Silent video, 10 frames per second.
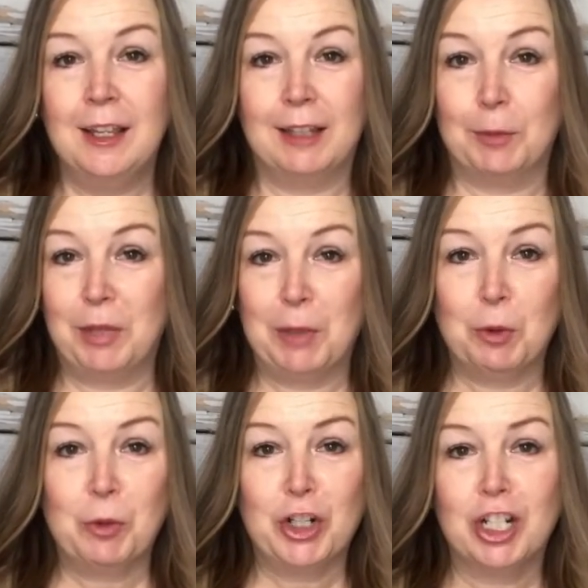like
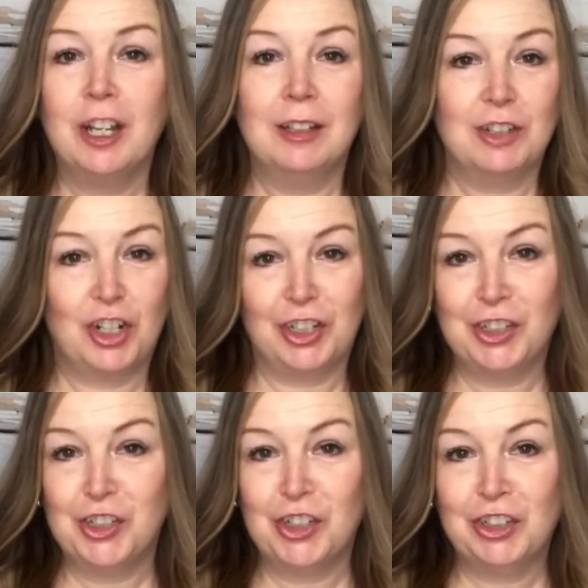paperwork,
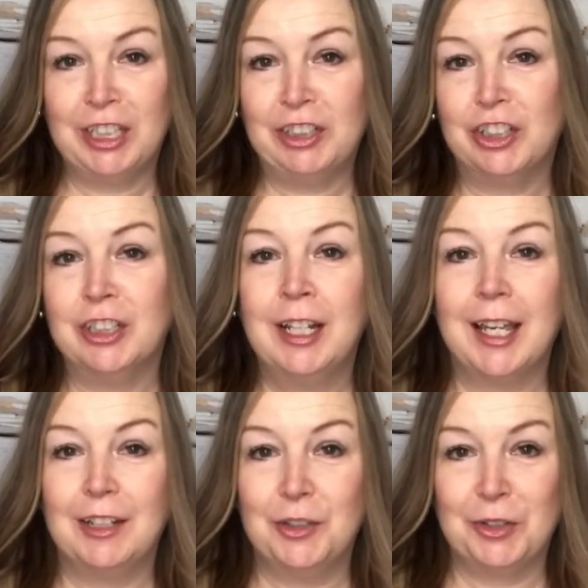talking to your lender,
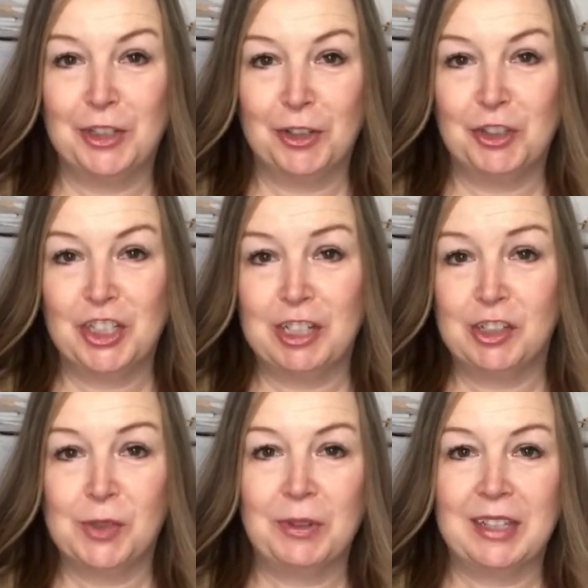and doing
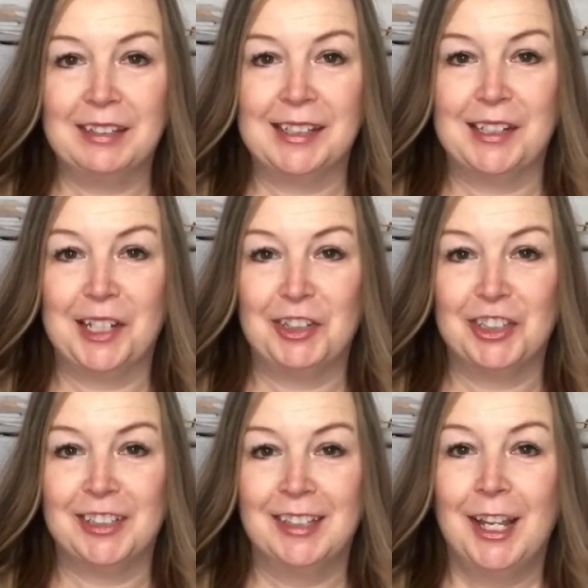negotiations with the listing agent.